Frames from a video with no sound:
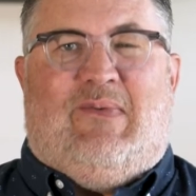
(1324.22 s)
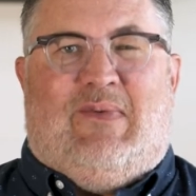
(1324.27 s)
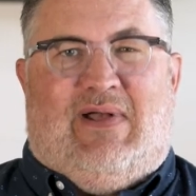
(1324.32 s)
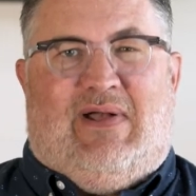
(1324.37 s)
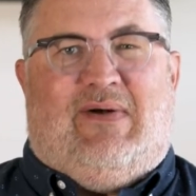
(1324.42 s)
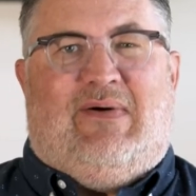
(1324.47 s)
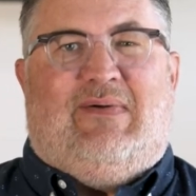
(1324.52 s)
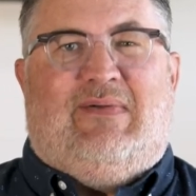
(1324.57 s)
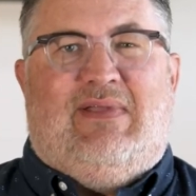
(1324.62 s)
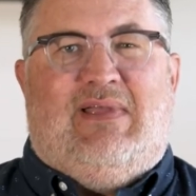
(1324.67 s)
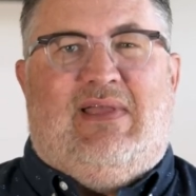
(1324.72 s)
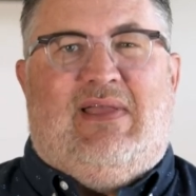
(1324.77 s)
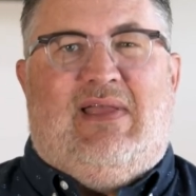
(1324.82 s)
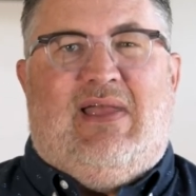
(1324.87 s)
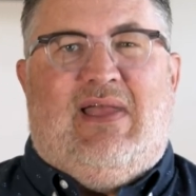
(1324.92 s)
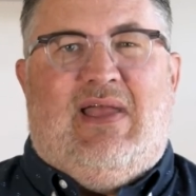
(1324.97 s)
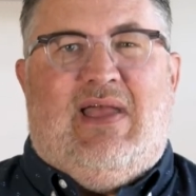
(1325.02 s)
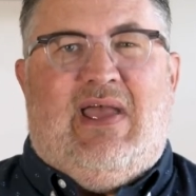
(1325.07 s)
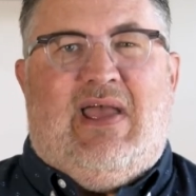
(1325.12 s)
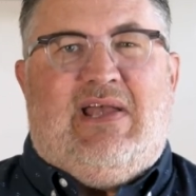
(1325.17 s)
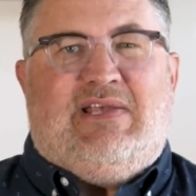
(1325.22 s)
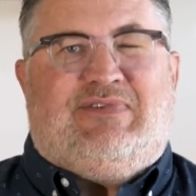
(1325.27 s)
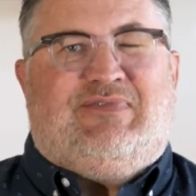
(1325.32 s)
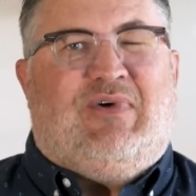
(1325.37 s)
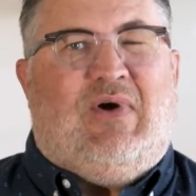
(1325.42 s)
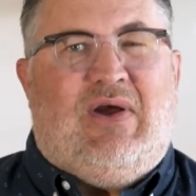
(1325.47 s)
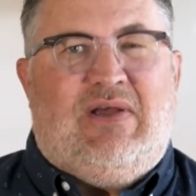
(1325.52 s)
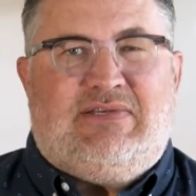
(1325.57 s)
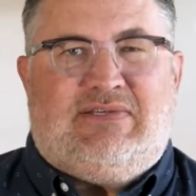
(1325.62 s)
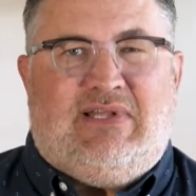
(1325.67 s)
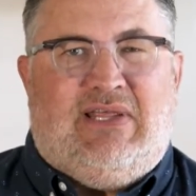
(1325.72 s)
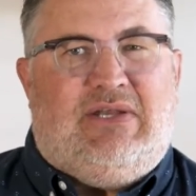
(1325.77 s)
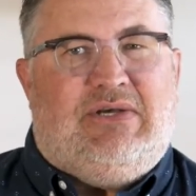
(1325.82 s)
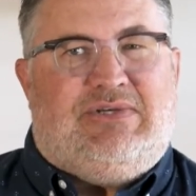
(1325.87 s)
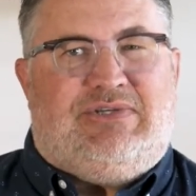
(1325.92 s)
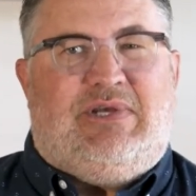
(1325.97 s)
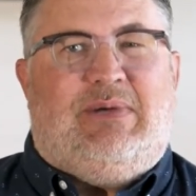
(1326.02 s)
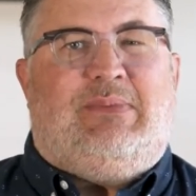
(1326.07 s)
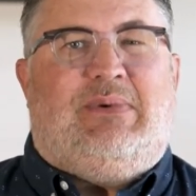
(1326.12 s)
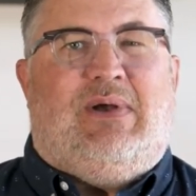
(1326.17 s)
well. As far as
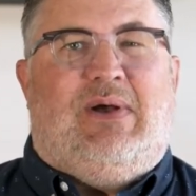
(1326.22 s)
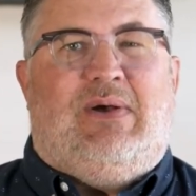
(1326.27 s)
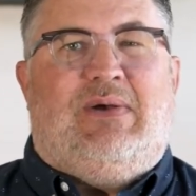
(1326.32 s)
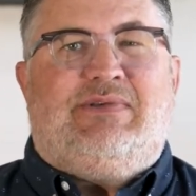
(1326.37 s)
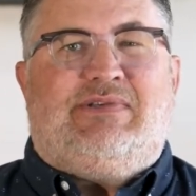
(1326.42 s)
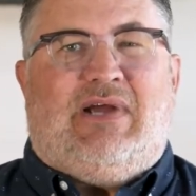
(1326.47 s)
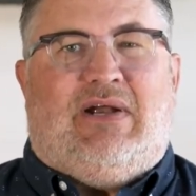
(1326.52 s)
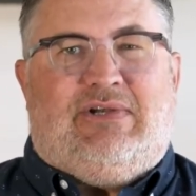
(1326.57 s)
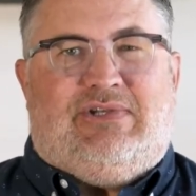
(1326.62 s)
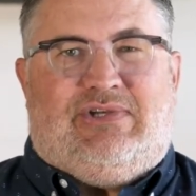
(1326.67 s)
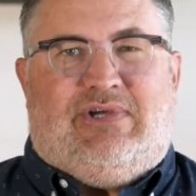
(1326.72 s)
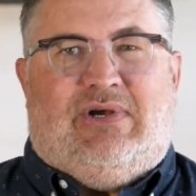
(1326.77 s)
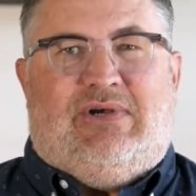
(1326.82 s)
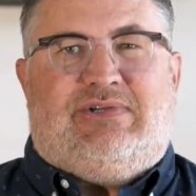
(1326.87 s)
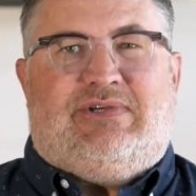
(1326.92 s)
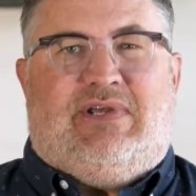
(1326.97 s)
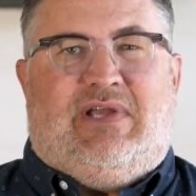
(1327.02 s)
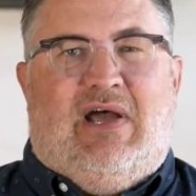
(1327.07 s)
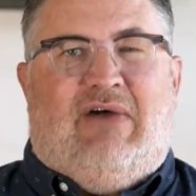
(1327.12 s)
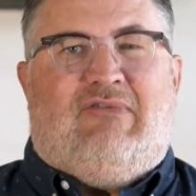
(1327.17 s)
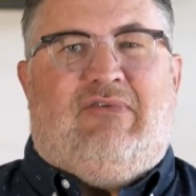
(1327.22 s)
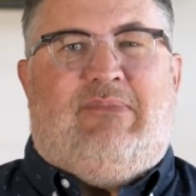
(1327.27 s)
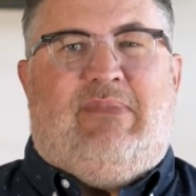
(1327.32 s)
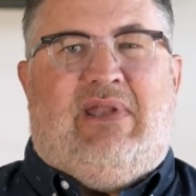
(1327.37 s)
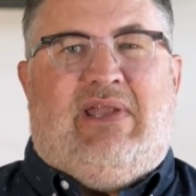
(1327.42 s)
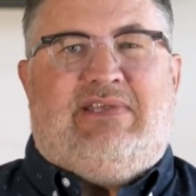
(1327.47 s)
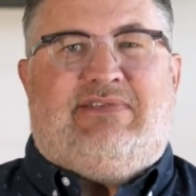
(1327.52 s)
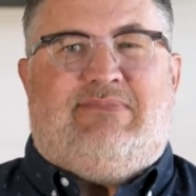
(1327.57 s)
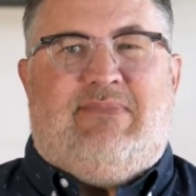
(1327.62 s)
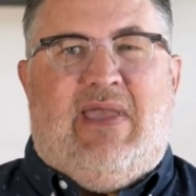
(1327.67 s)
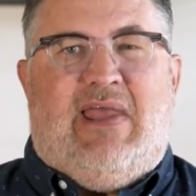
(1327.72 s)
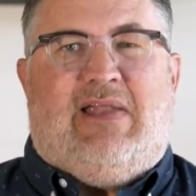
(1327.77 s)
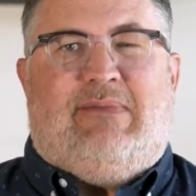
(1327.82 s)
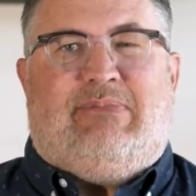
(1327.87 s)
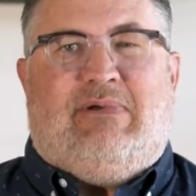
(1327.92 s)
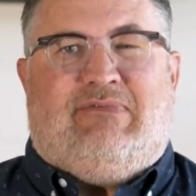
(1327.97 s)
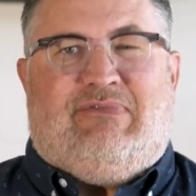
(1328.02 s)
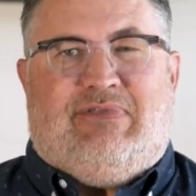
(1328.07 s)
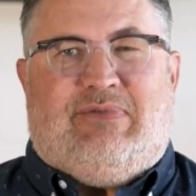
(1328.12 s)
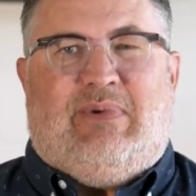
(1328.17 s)
leadership goes, our church government is made
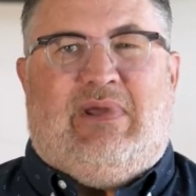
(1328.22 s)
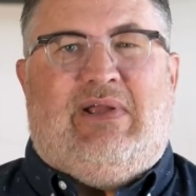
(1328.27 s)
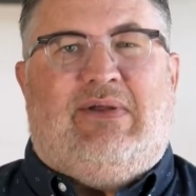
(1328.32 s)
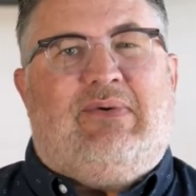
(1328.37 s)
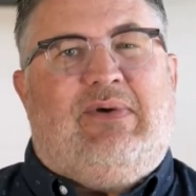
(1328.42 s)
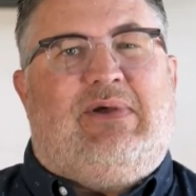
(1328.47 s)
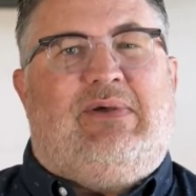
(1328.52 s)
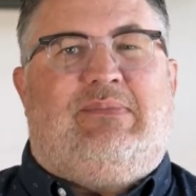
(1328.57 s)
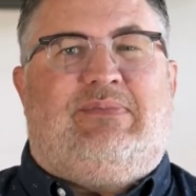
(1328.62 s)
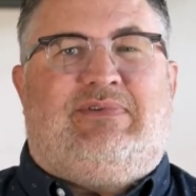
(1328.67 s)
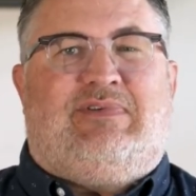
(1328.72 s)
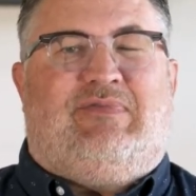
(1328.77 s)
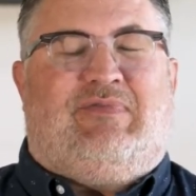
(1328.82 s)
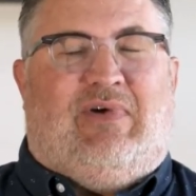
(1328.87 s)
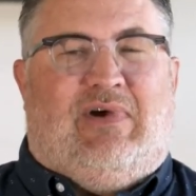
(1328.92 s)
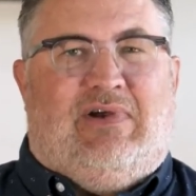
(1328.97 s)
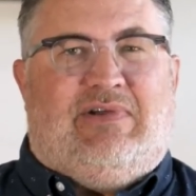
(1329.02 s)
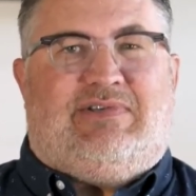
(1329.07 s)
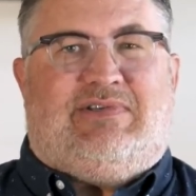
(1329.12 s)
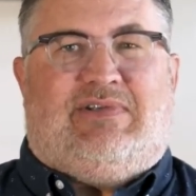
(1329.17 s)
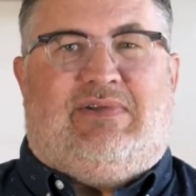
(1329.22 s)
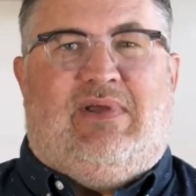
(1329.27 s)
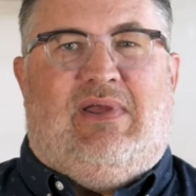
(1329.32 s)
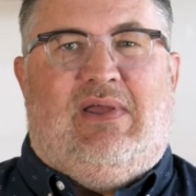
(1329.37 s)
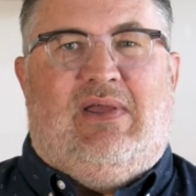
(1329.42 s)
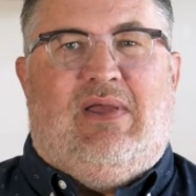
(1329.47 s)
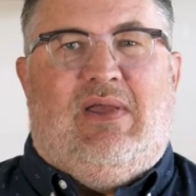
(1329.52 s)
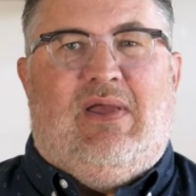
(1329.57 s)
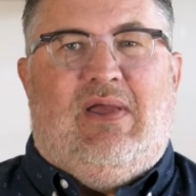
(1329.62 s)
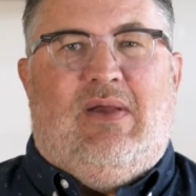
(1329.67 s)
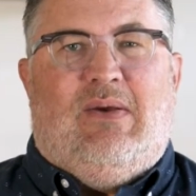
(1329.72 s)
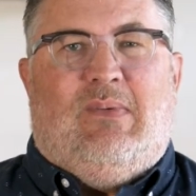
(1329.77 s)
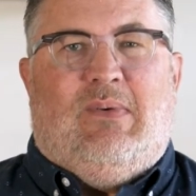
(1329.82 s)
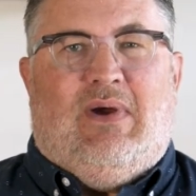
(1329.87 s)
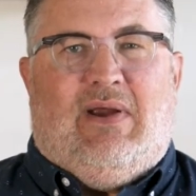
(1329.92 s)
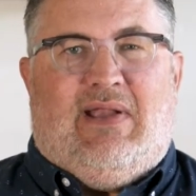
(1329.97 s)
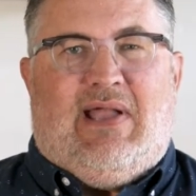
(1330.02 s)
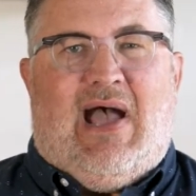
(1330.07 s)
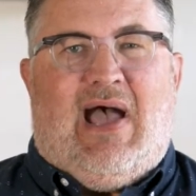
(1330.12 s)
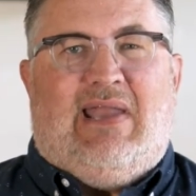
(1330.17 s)
up of three groups. First,
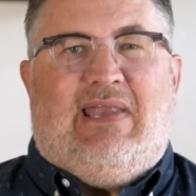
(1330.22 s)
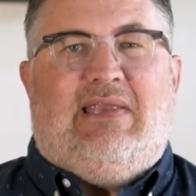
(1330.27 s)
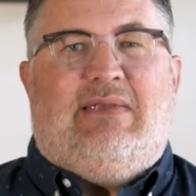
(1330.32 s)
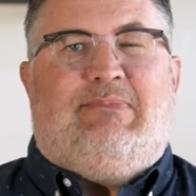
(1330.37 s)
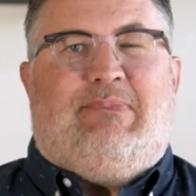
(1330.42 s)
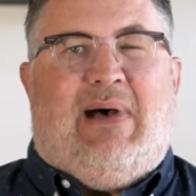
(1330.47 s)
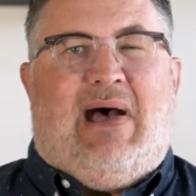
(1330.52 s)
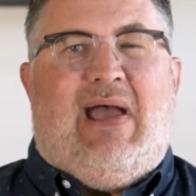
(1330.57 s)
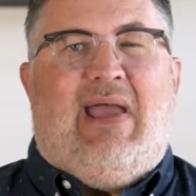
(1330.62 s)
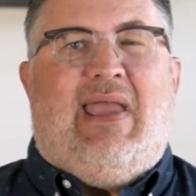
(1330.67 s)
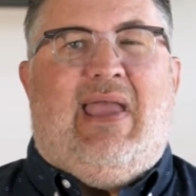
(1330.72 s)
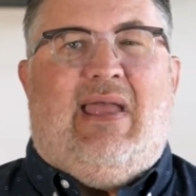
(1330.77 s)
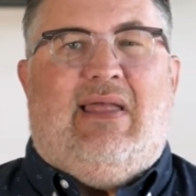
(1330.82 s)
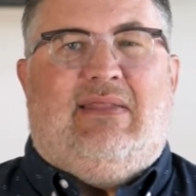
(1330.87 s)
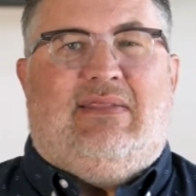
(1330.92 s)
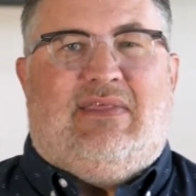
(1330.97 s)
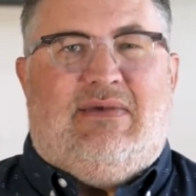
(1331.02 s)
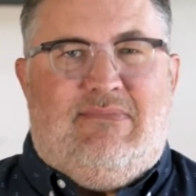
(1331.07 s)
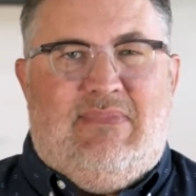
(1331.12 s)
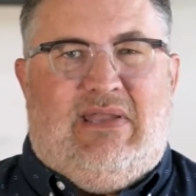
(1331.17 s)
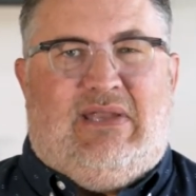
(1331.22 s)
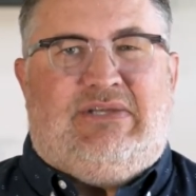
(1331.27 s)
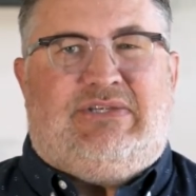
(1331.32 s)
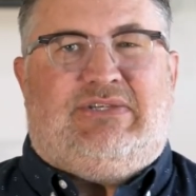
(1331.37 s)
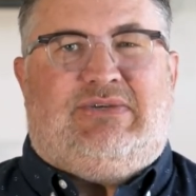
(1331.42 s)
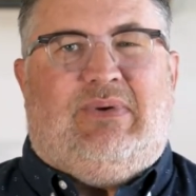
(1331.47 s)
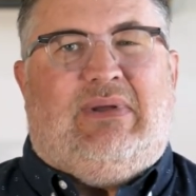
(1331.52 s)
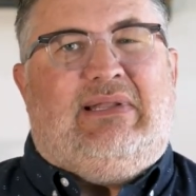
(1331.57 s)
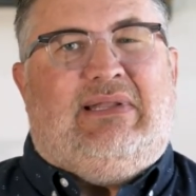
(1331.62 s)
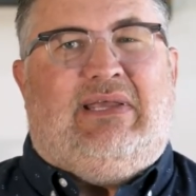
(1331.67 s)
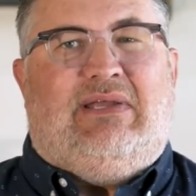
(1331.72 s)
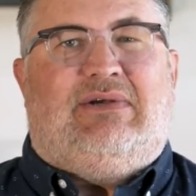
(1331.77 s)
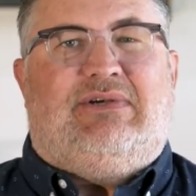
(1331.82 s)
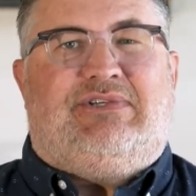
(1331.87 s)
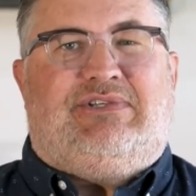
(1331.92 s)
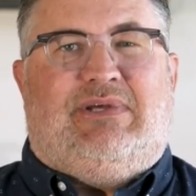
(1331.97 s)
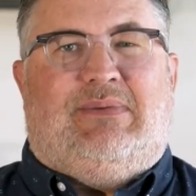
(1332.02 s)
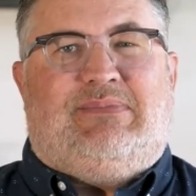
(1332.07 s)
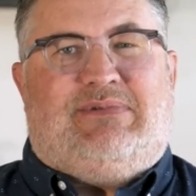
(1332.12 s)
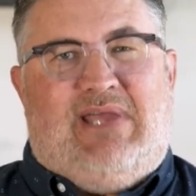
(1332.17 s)
we're guided by the ministry
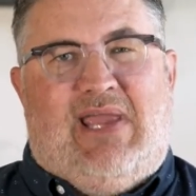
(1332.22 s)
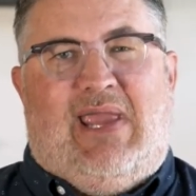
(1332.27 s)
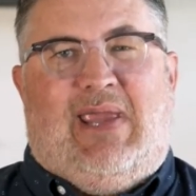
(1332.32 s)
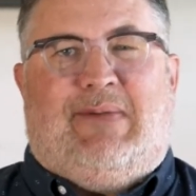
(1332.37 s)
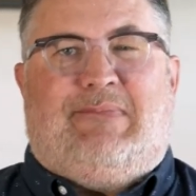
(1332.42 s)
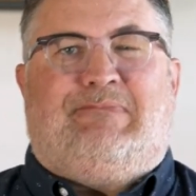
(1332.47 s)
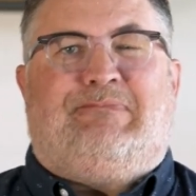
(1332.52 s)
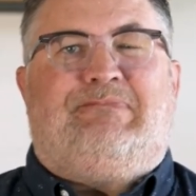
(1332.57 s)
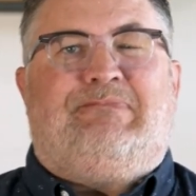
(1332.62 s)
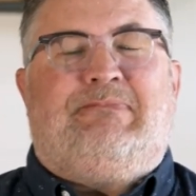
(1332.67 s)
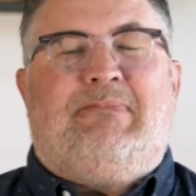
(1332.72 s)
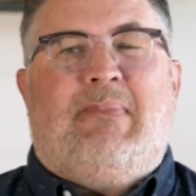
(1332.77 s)
leadership team.